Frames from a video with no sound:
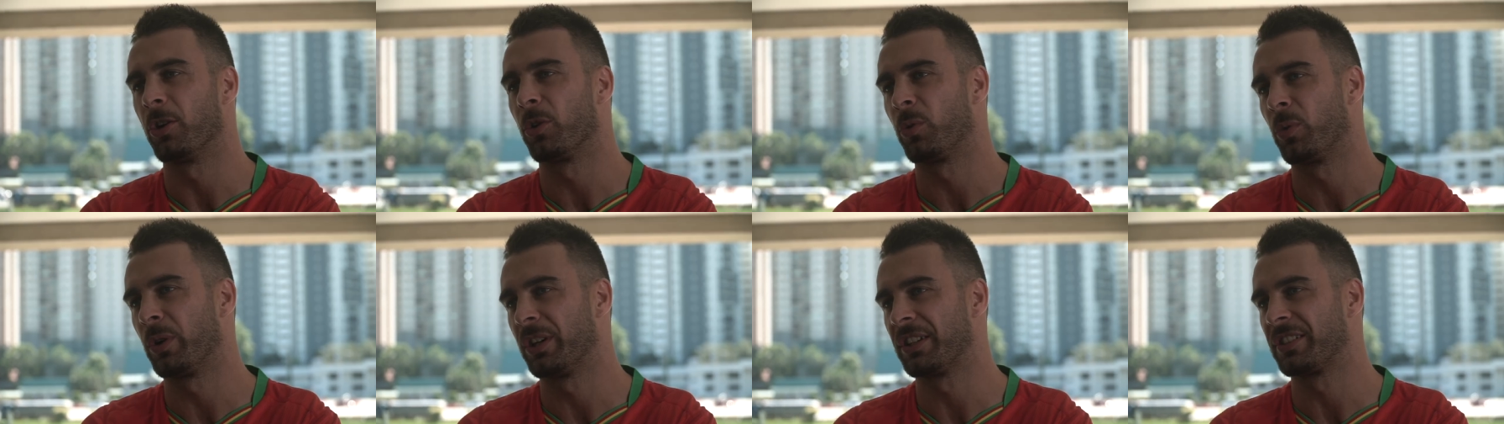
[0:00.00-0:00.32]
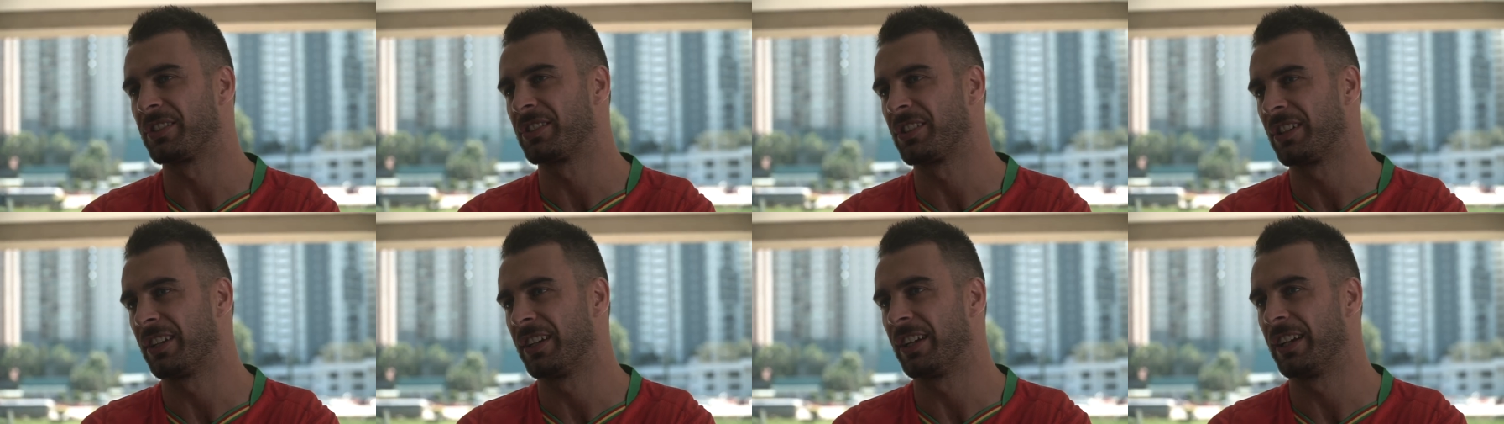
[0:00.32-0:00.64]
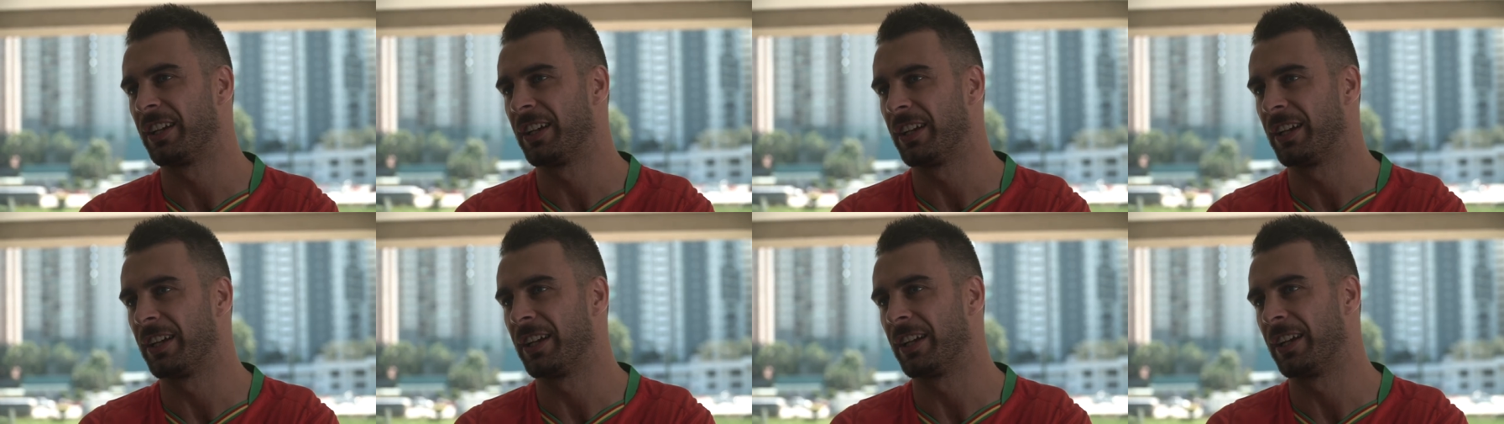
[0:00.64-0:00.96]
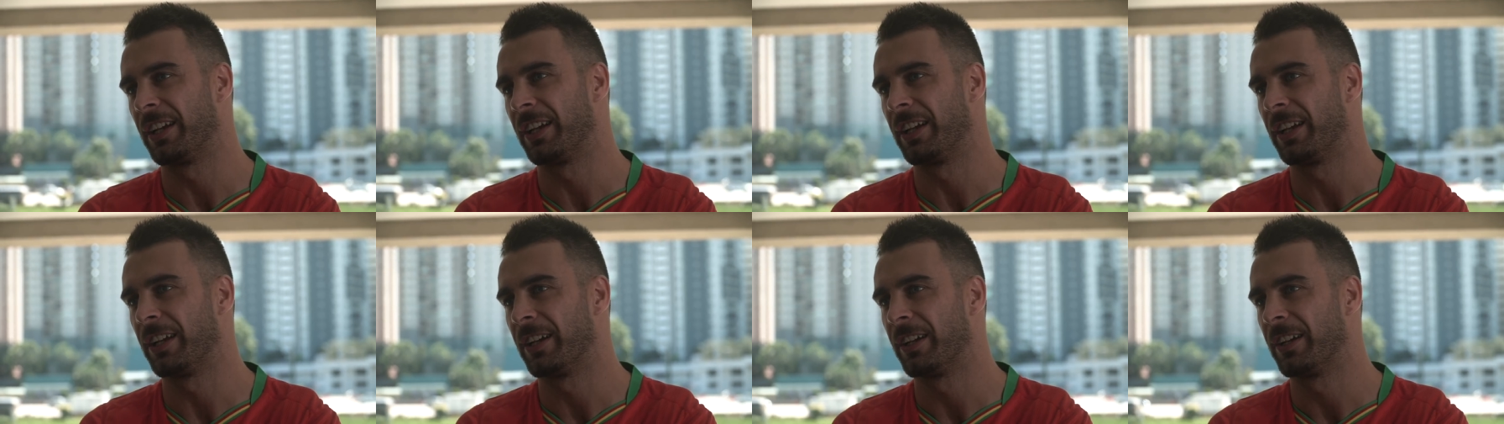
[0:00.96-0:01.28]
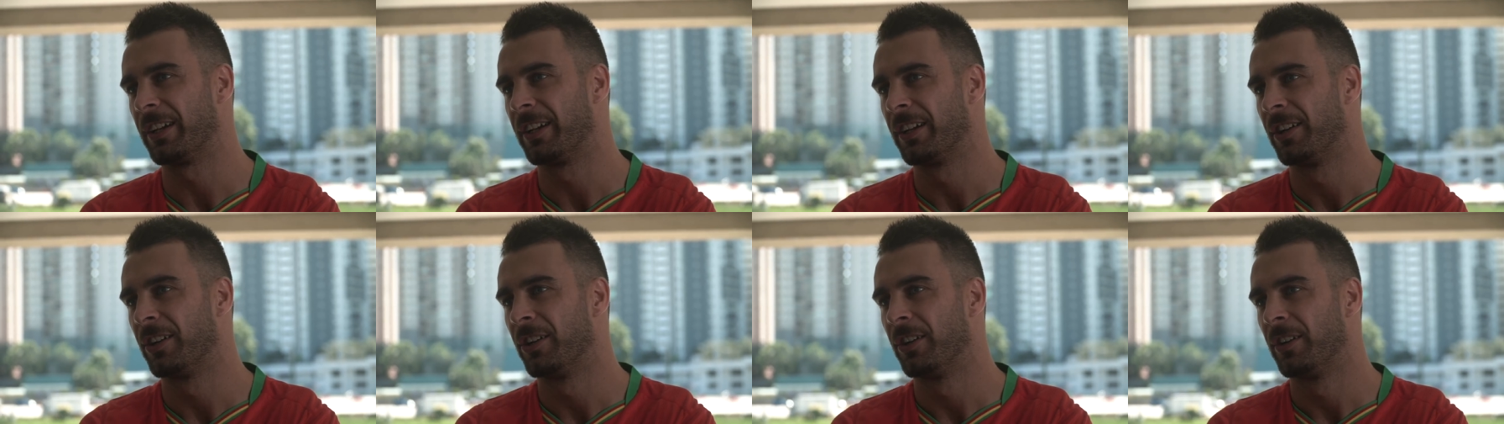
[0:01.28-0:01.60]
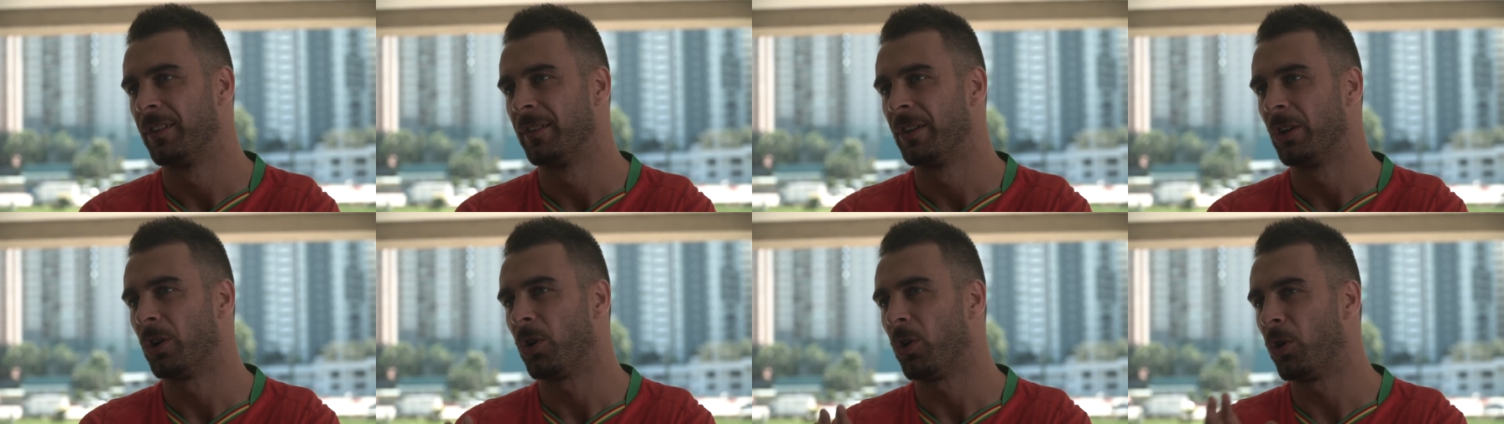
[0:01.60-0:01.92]
always uh,
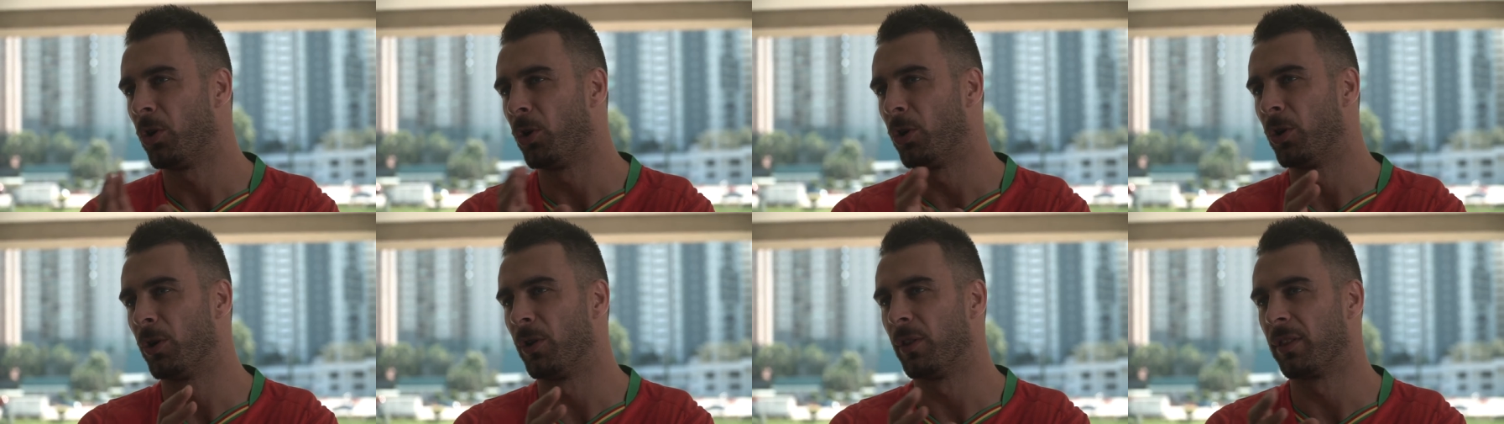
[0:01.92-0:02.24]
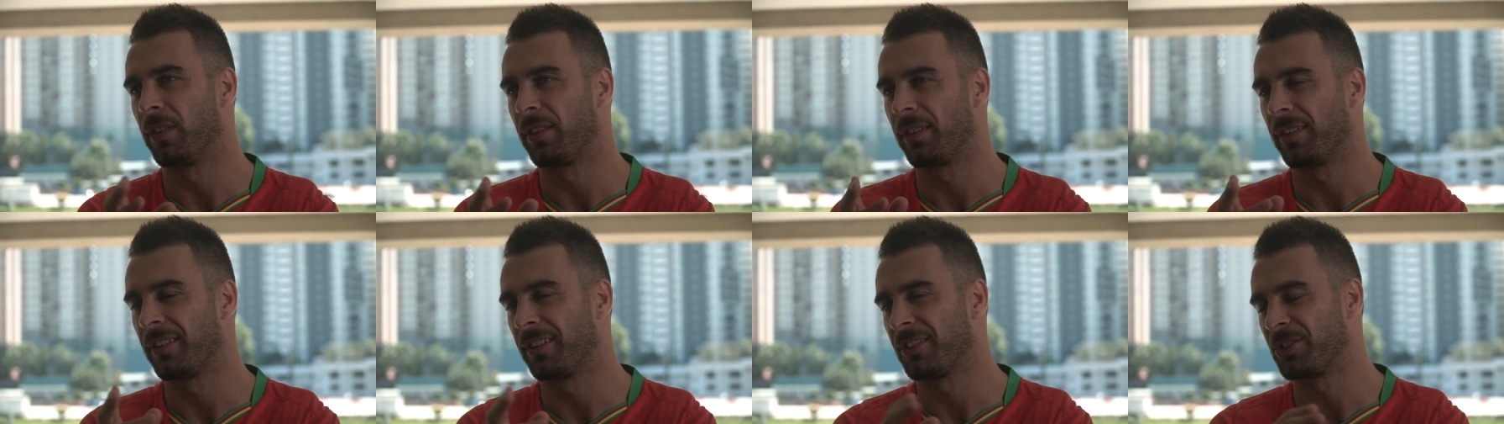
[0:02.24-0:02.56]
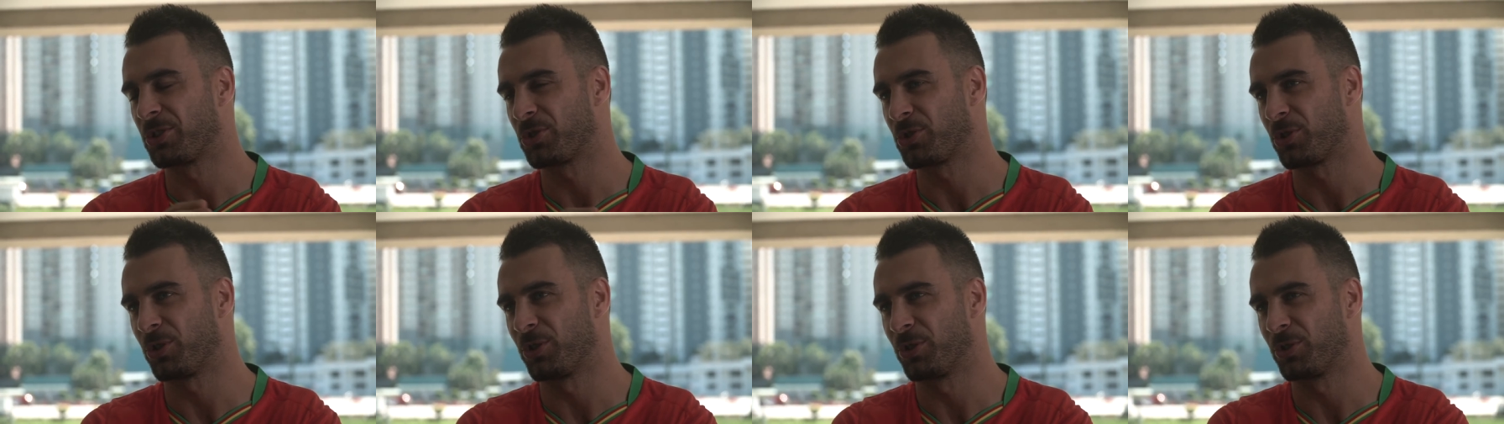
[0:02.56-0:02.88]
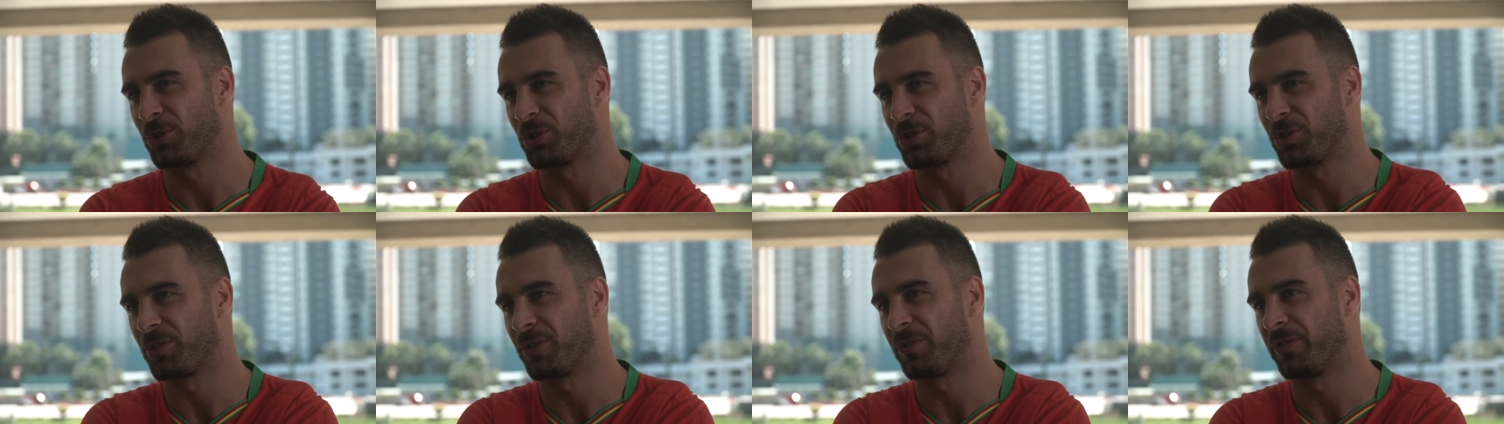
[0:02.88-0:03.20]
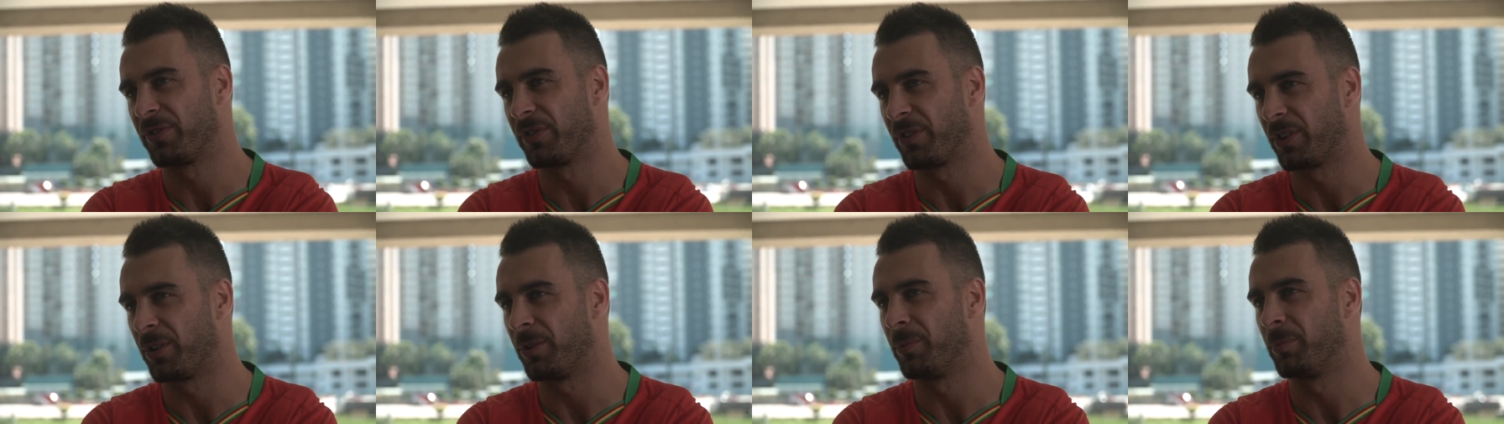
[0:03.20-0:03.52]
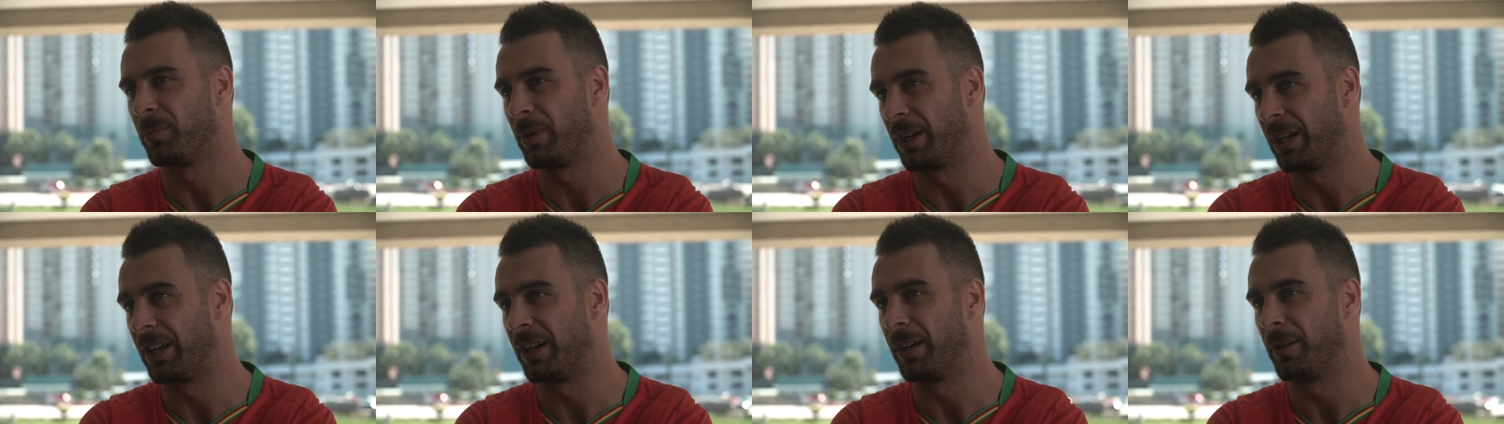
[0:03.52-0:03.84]
all songs
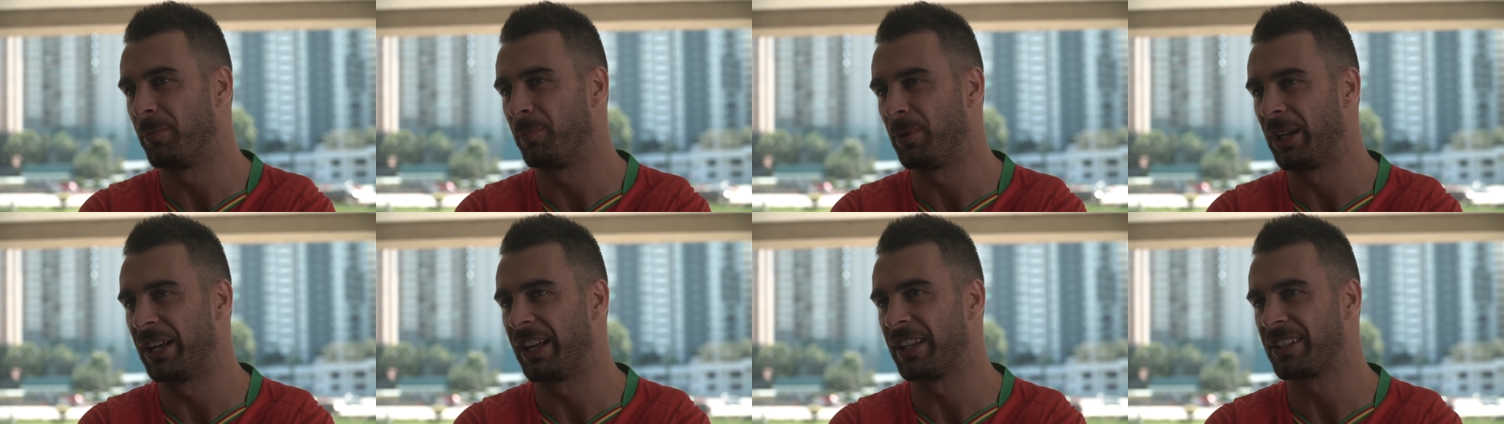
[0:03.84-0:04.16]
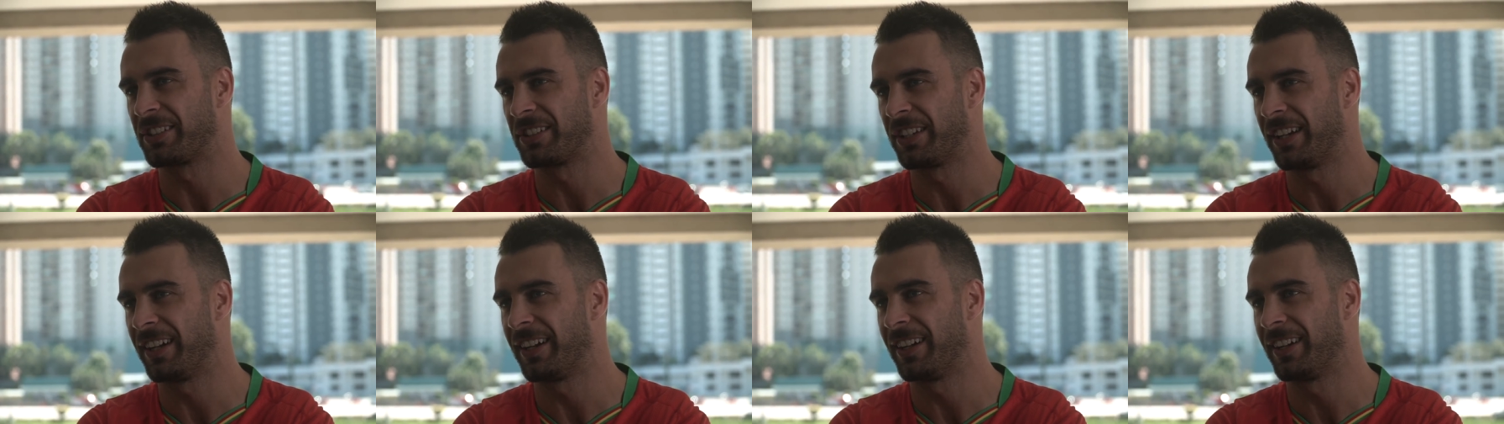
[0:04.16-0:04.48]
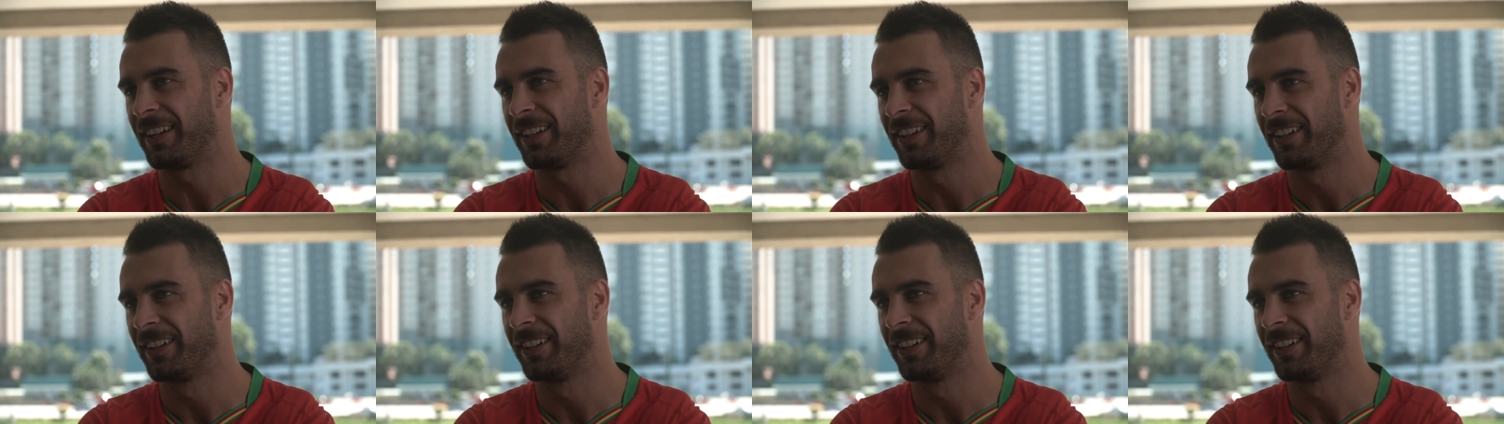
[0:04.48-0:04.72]
from uh, Malaysia.